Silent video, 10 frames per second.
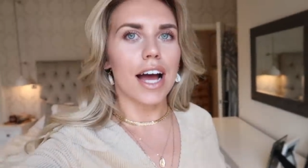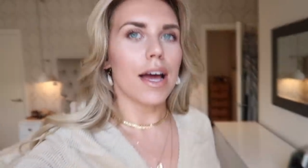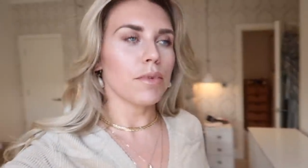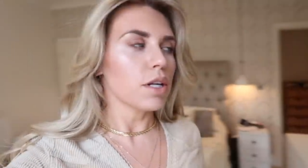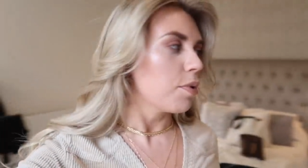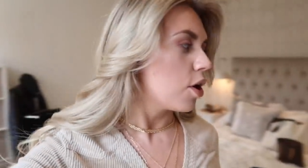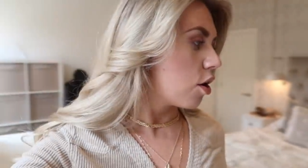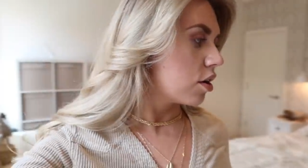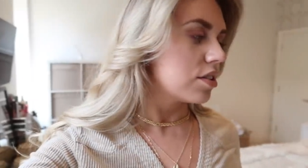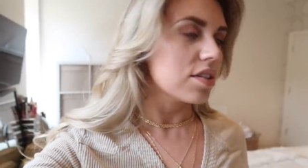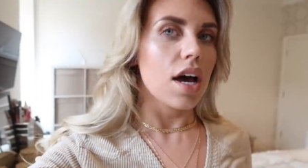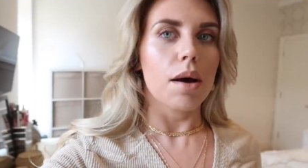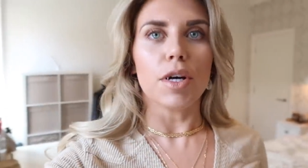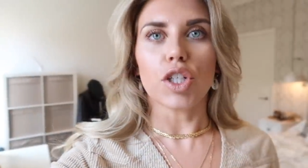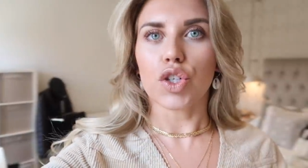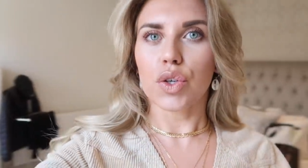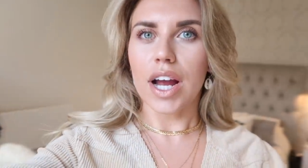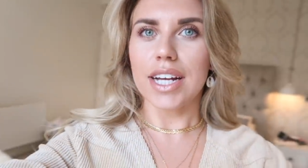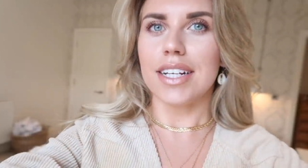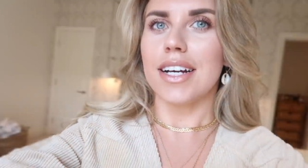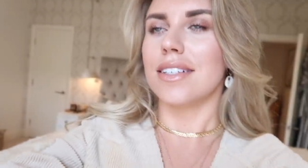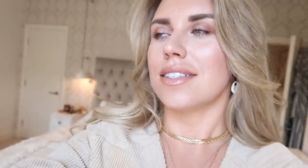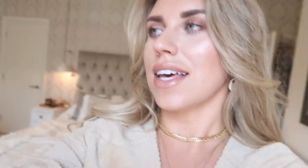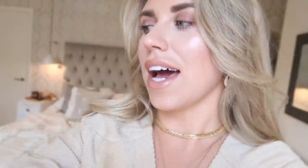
I am going to put on some trainers